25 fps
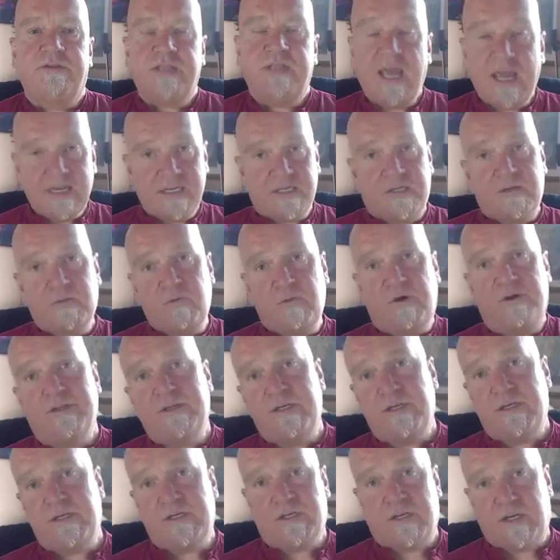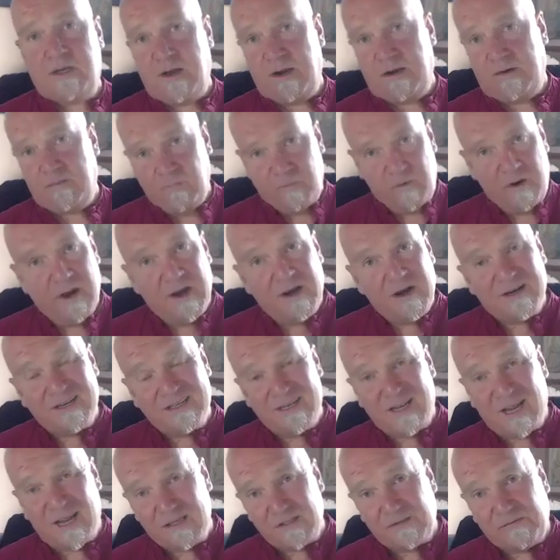That's what this kind of work
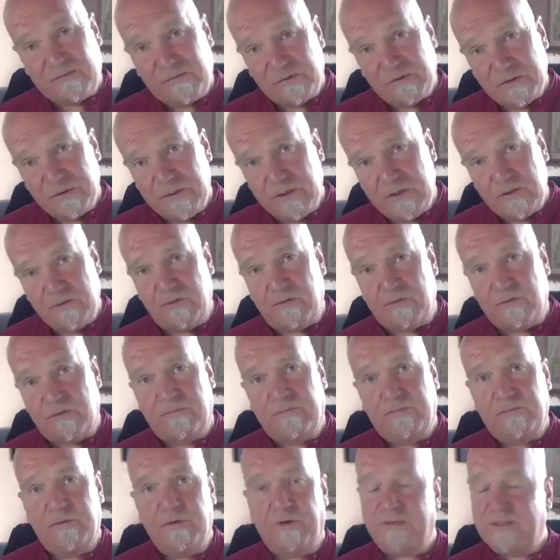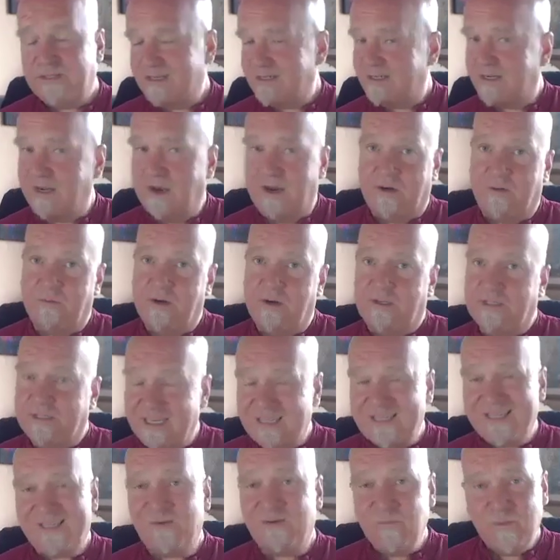does for you. Not this kind of work,
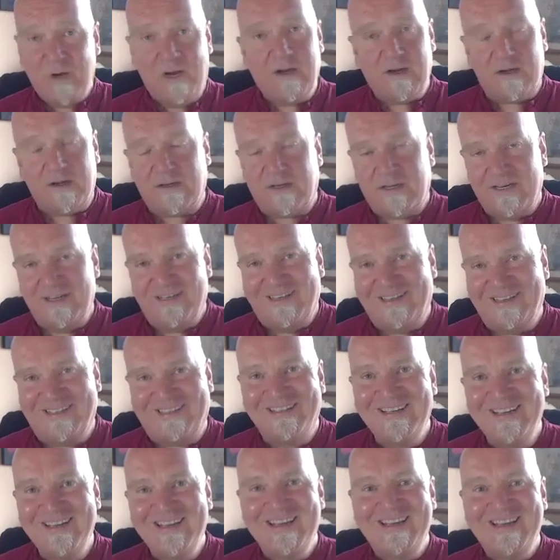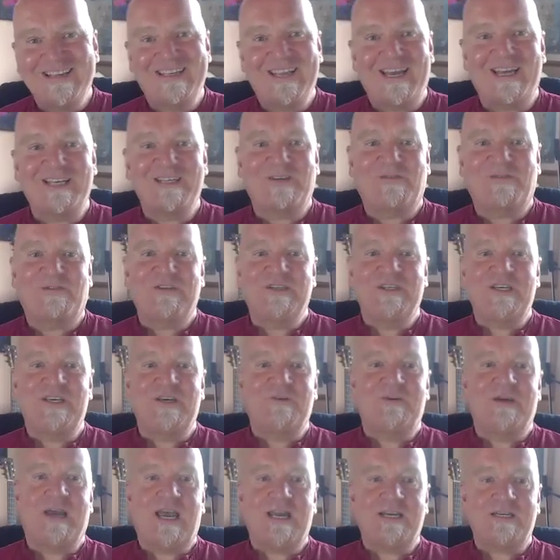this work does for
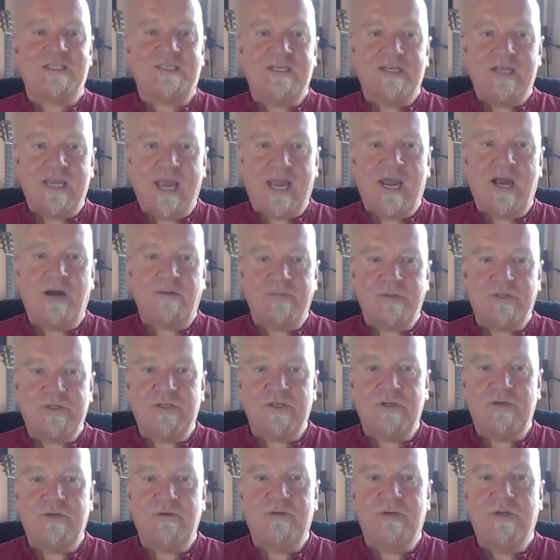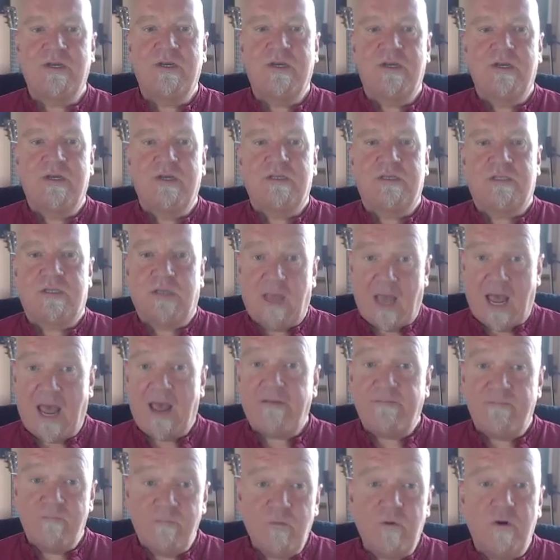you. It actually helps you to
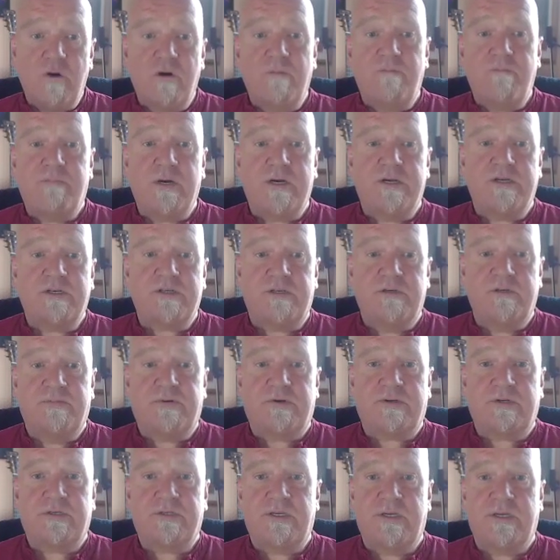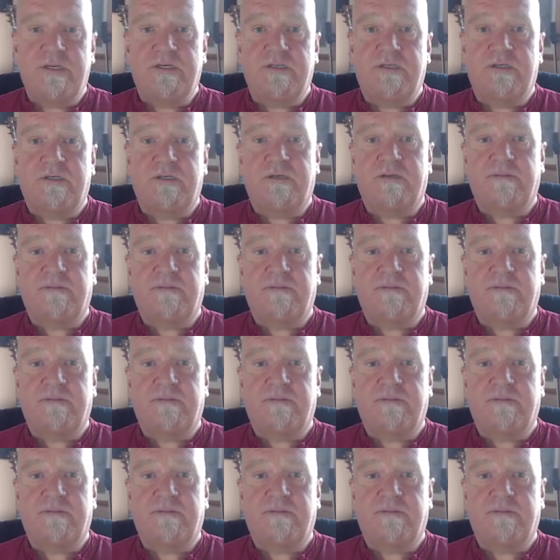have more personal prestige.